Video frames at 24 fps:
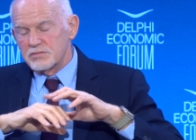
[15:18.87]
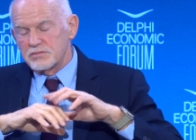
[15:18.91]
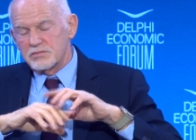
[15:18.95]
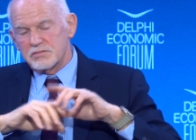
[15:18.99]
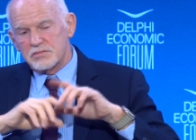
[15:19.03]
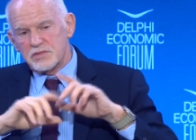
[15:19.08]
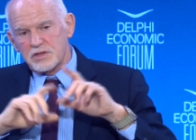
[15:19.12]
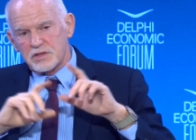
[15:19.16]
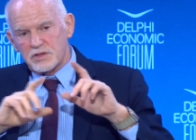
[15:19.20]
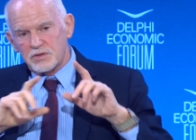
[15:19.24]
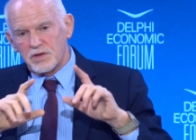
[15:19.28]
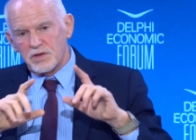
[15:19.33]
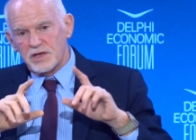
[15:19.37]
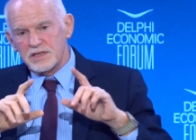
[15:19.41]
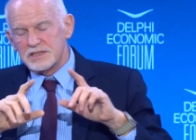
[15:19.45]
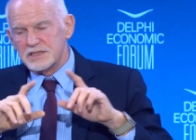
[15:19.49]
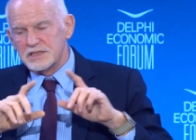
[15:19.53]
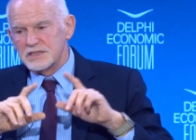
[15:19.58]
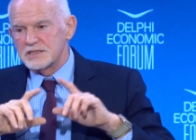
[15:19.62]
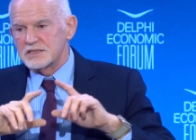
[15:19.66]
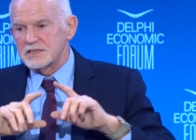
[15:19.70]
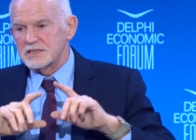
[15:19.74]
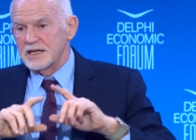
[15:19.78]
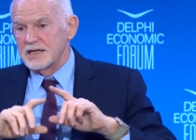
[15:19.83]
The
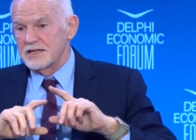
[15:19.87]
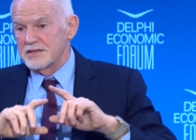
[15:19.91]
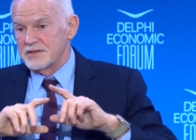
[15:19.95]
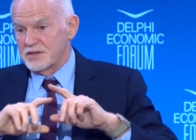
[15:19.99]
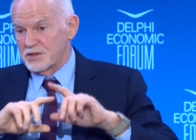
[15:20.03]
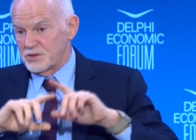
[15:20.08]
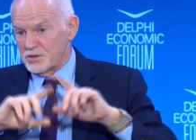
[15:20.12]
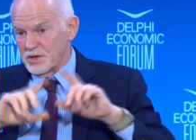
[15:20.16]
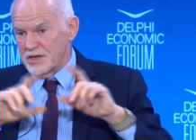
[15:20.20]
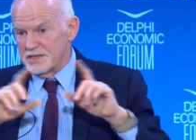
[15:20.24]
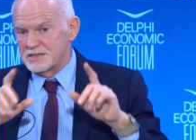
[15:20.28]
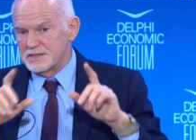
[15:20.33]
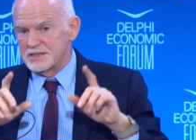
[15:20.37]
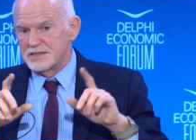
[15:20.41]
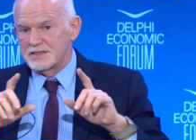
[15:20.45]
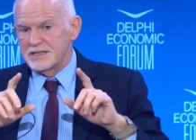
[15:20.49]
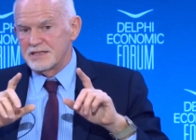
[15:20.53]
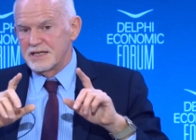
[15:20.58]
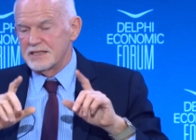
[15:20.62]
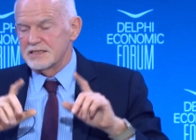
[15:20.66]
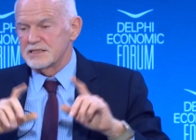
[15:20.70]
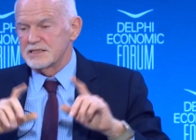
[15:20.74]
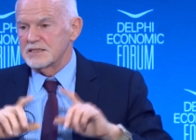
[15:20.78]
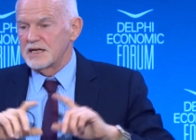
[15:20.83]
crisis,
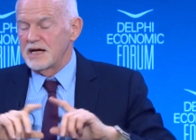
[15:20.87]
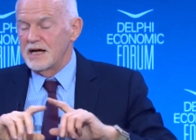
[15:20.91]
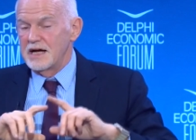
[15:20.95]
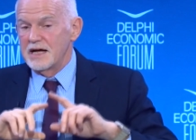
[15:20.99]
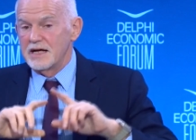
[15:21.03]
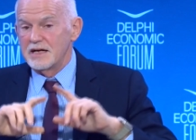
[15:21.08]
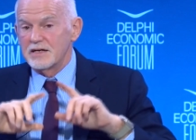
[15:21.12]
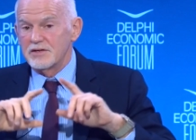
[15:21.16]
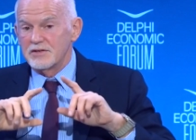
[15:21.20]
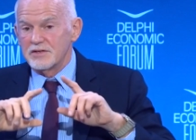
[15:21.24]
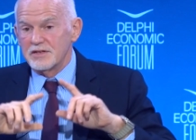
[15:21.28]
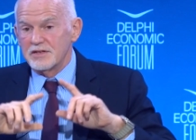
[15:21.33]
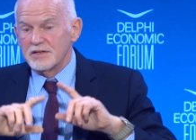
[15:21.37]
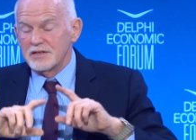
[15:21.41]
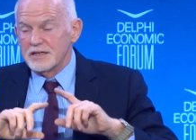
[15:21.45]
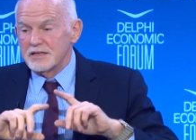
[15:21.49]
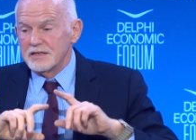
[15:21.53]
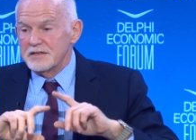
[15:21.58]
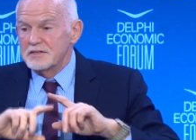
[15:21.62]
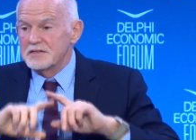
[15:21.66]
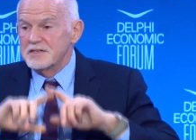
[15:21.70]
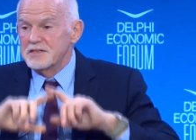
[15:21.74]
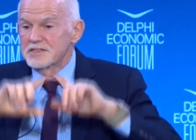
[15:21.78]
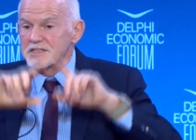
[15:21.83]
yes. And
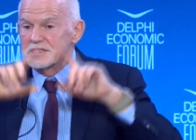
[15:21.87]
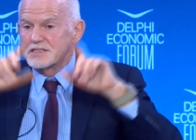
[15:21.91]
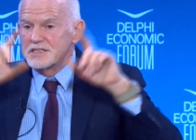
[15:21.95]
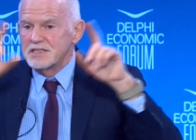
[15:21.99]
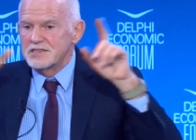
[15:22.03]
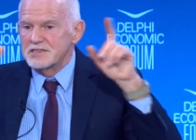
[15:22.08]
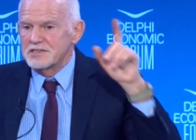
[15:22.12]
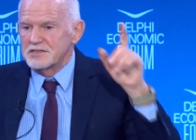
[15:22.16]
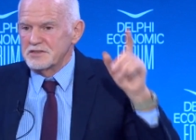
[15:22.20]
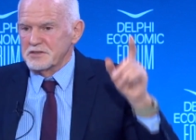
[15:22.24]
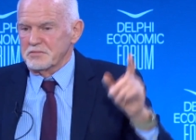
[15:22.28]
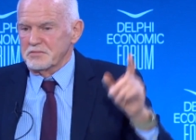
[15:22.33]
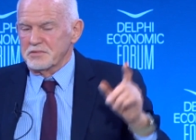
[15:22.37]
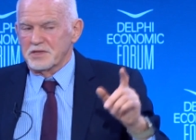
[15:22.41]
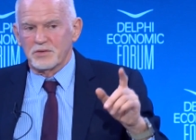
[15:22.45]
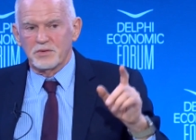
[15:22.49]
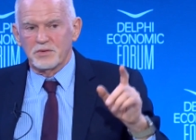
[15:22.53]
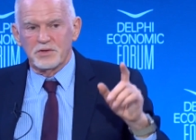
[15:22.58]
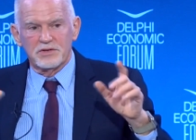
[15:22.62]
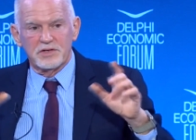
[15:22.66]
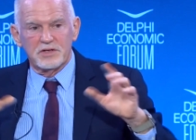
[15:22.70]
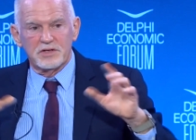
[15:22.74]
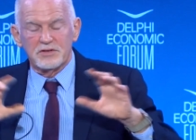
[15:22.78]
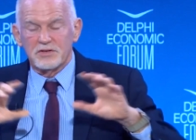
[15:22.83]
the system. There was
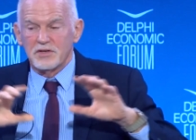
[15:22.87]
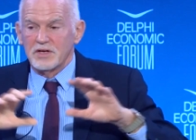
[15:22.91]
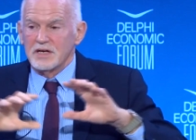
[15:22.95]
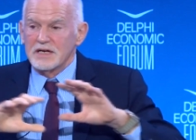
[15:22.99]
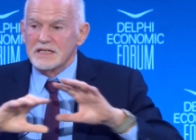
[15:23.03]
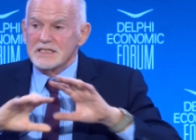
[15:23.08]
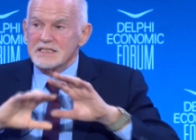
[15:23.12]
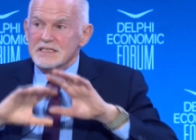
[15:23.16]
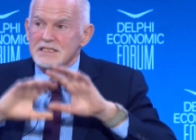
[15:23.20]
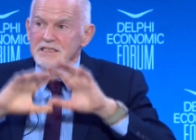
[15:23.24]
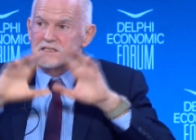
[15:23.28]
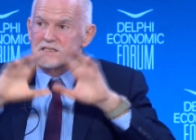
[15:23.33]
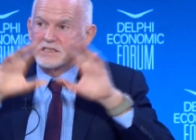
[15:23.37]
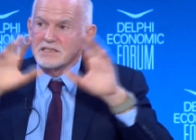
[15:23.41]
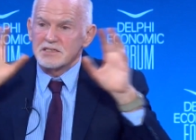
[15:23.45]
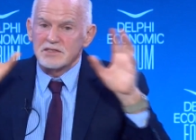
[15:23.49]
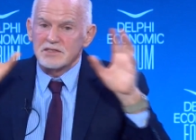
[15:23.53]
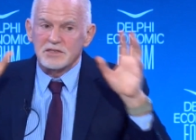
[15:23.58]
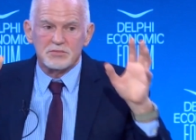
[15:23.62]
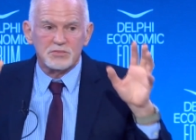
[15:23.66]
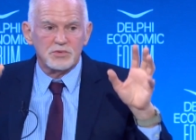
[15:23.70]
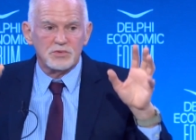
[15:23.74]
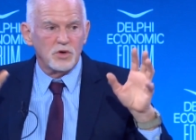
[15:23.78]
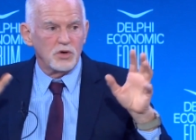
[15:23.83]
this
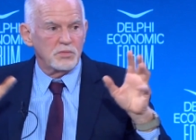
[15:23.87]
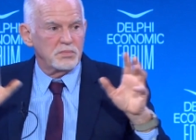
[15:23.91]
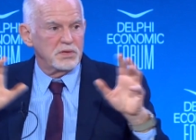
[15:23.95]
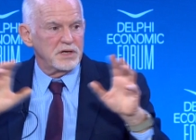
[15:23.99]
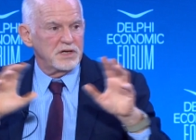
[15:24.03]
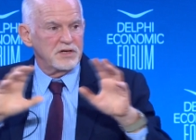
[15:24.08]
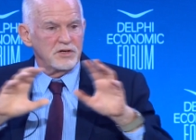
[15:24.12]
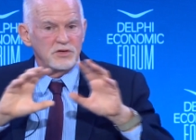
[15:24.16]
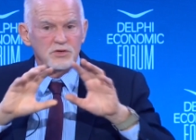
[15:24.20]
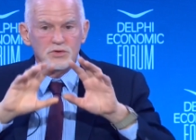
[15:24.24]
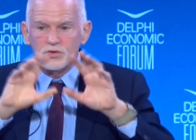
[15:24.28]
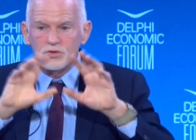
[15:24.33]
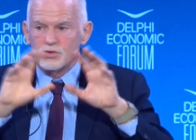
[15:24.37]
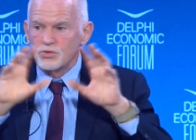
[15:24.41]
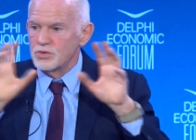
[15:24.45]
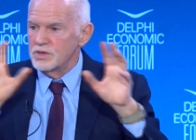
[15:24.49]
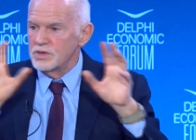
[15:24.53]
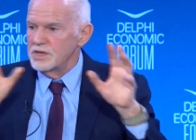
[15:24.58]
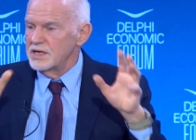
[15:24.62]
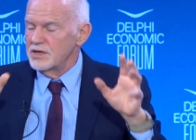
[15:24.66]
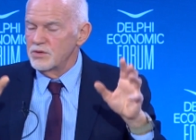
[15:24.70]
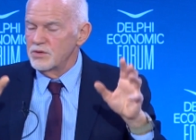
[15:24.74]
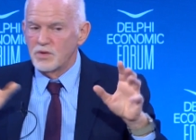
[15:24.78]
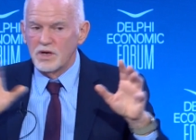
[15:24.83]
system, nobody knew
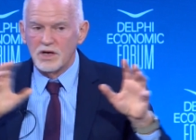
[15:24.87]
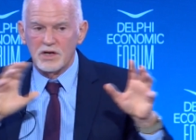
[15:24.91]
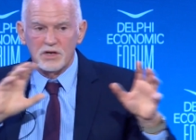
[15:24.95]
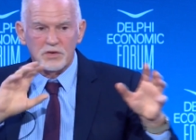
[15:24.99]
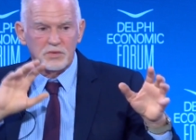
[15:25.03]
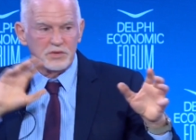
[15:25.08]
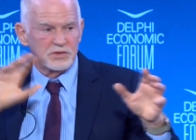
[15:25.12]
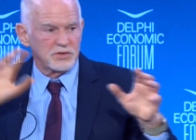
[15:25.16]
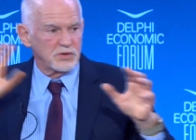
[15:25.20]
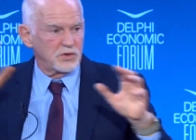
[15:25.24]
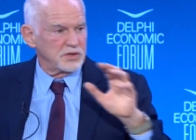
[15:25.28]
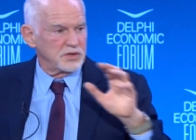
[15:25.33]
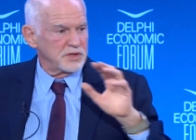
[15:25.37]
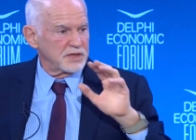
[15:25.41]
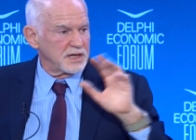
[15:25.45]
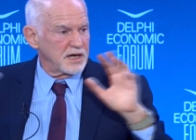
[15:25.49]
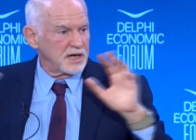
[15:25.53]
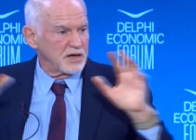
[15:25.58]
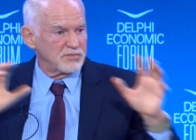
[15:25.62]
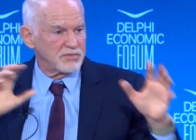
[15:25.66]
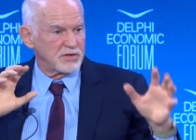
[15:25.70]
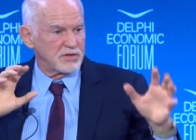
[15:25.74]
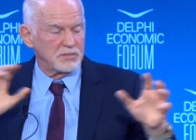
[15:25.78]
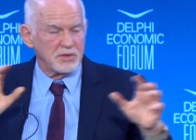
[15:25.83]
really where it was going to come from.